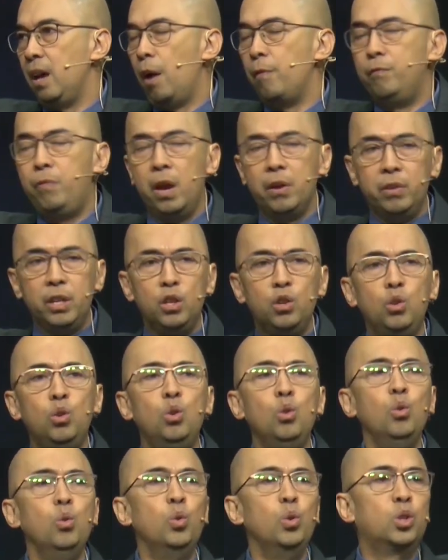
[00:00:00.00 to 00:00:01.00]
a very
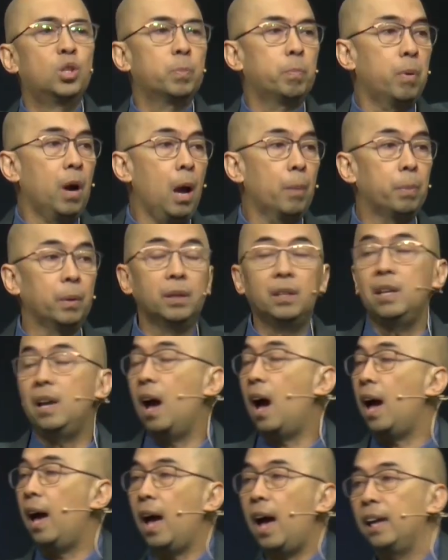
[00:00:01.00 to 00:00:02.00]
huge property.
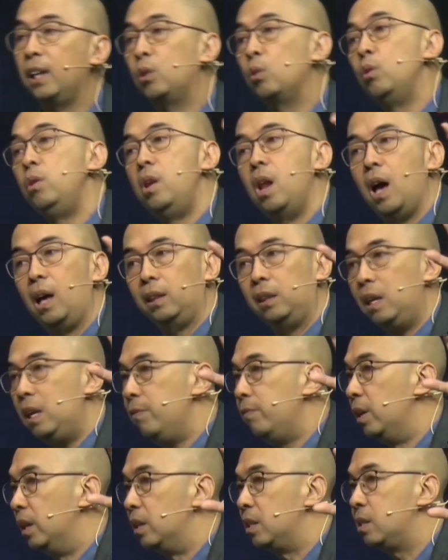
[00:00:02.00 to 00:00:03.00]
I could not
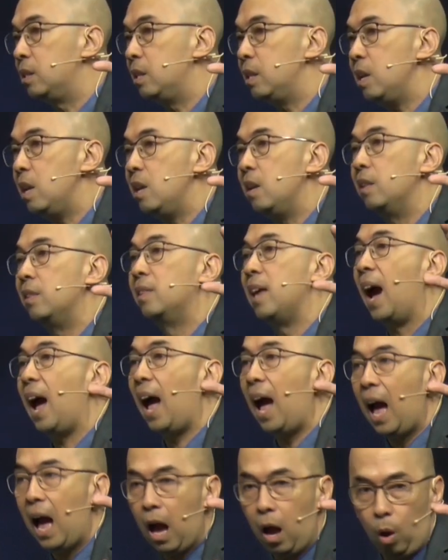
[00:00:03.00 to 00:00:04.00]
even see the
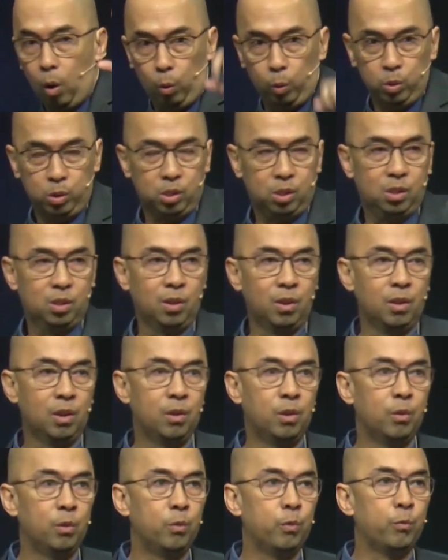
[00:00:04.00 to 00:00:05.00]

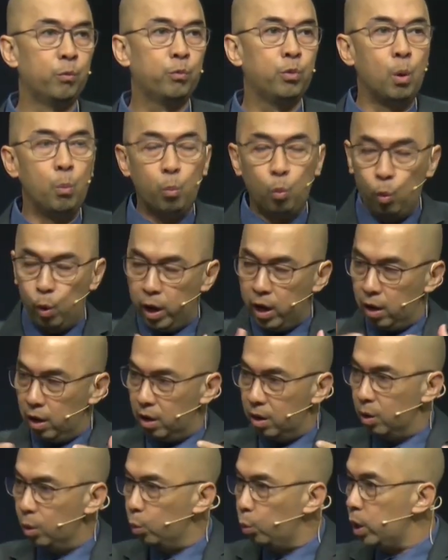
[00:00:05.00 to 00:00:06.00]
house from
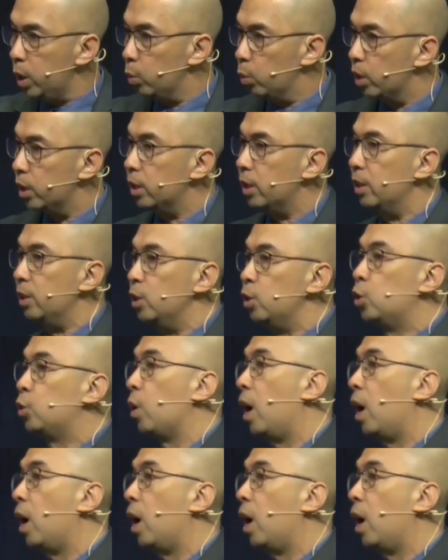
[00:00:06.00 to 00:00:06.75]
where we were